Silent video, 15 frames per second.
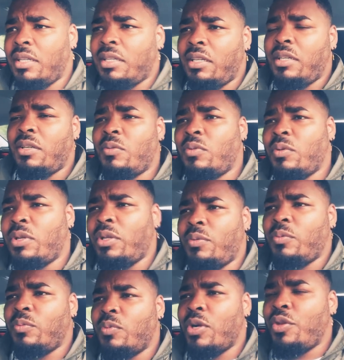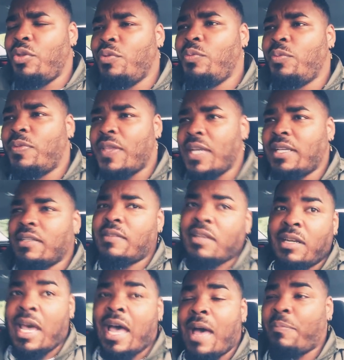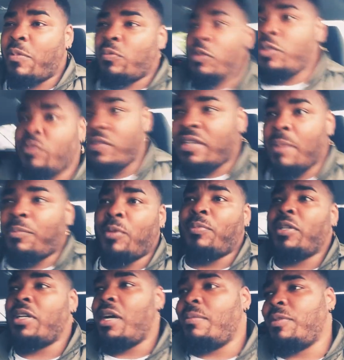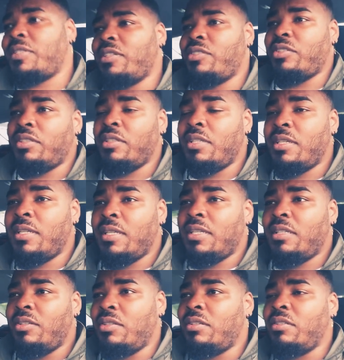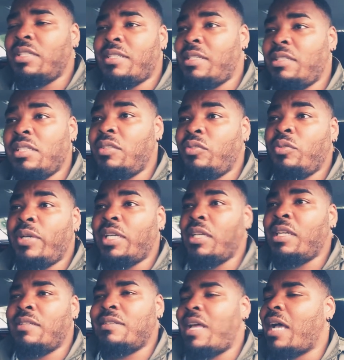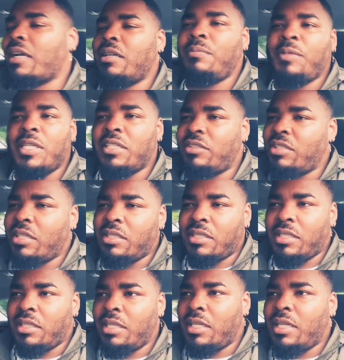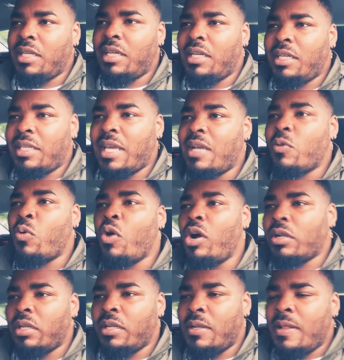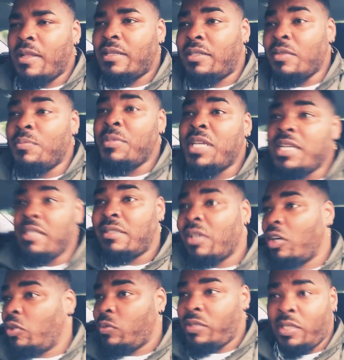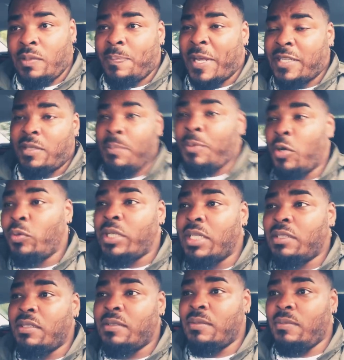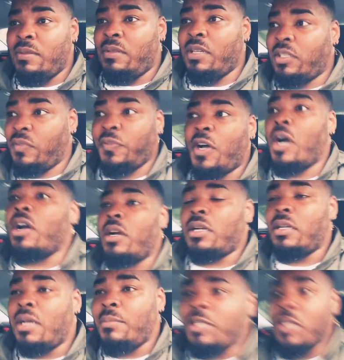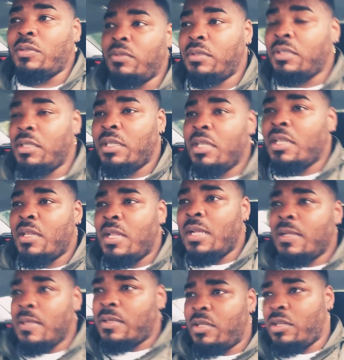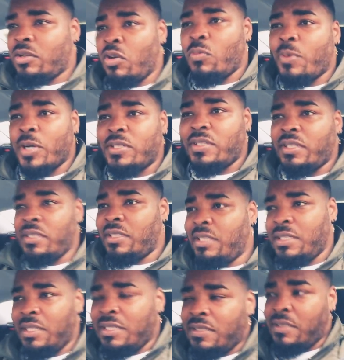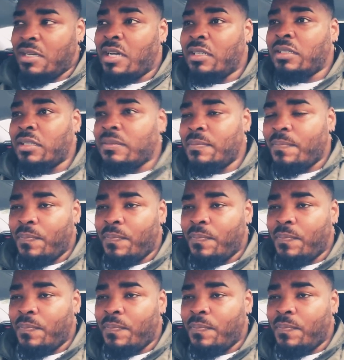Like, what do you think is going to happen when you step up in competition? You know, it's not going to be a cakewalk. To me, Tug was his best opponent thus far. I mean, Colbert's, he's young.